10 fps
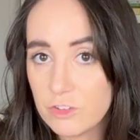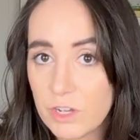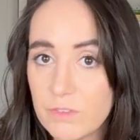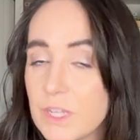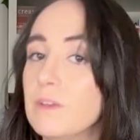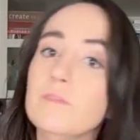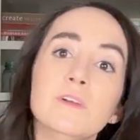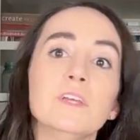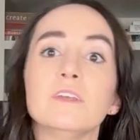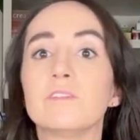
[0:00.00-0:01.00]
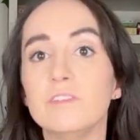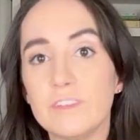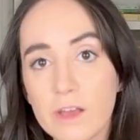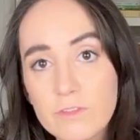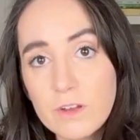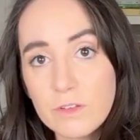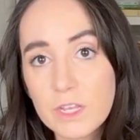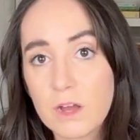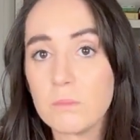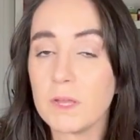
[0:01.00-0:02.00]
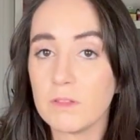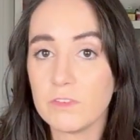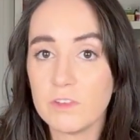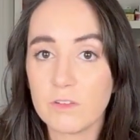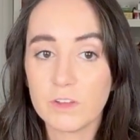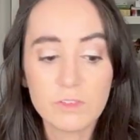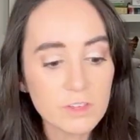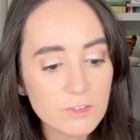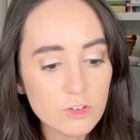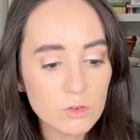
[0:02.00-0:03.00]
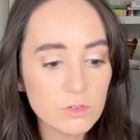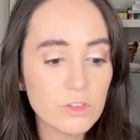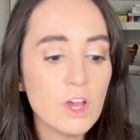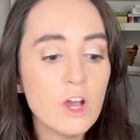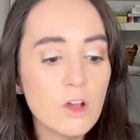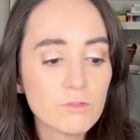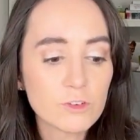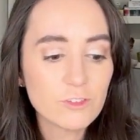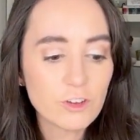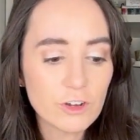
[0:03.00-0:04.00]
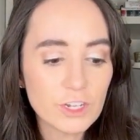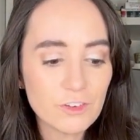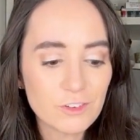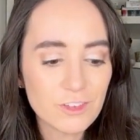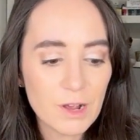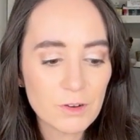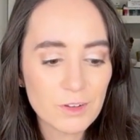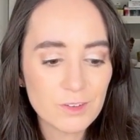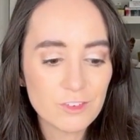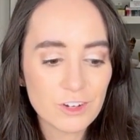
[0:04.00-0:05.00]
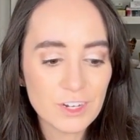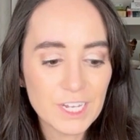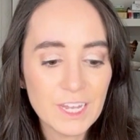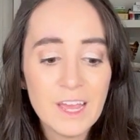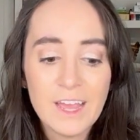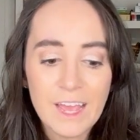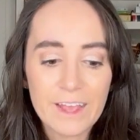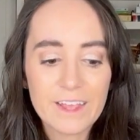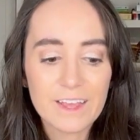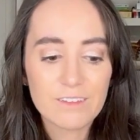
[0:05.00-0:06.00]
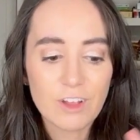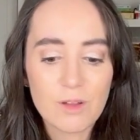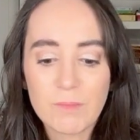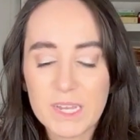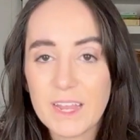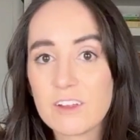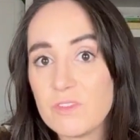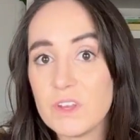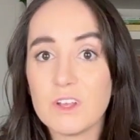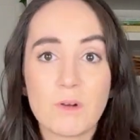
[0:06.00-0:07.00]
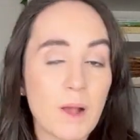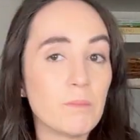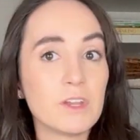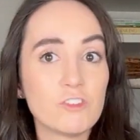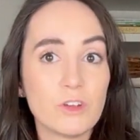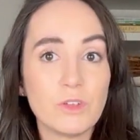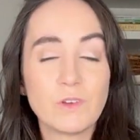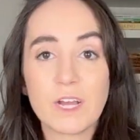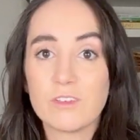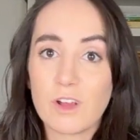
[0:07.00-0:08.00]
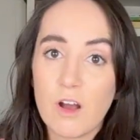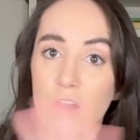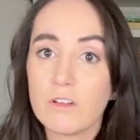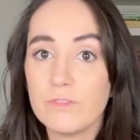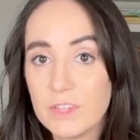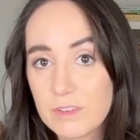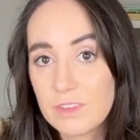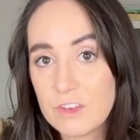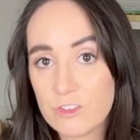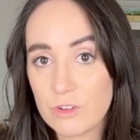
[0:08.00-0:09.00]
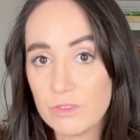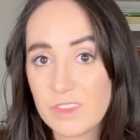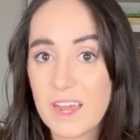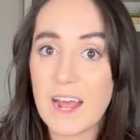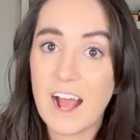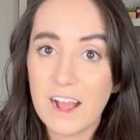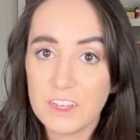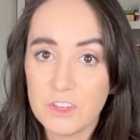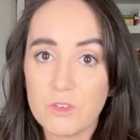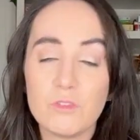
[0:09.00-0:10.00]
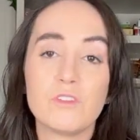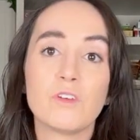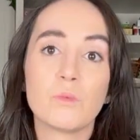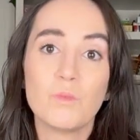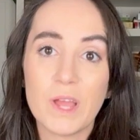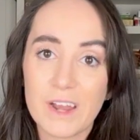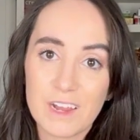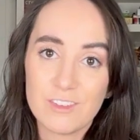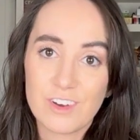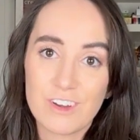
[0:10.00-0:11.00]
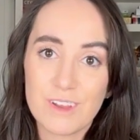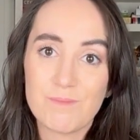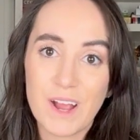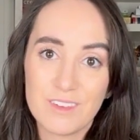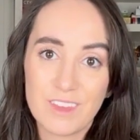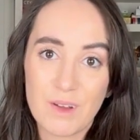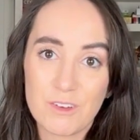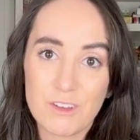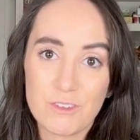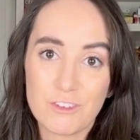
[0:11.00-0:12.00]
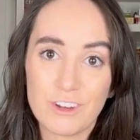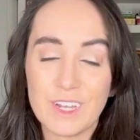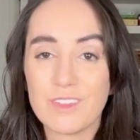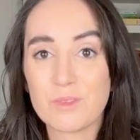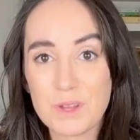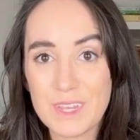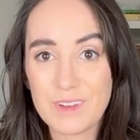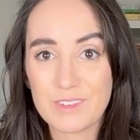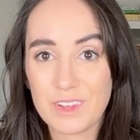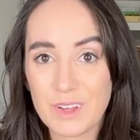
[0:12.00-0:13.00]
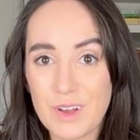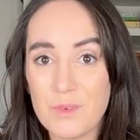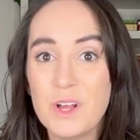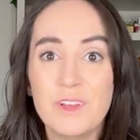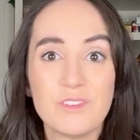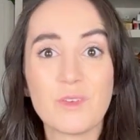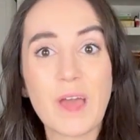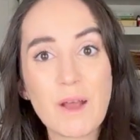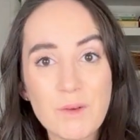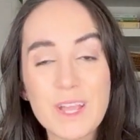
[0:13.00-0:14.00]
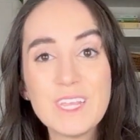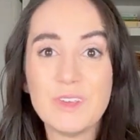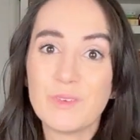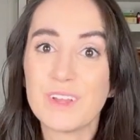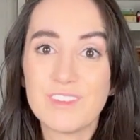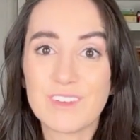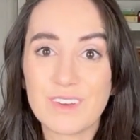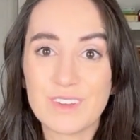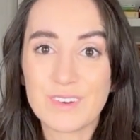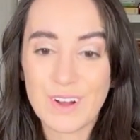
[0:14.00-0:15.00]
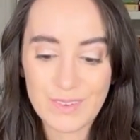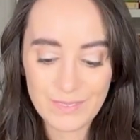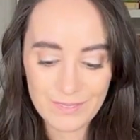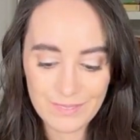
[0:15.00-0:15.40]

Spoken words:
oven is definitely on my list of essentials for starting your sourdough journey. And on my next video, I'm going to show you guys all of the essentials that I used when I started my sourdough journey 3 years ago. So that way you can start your own.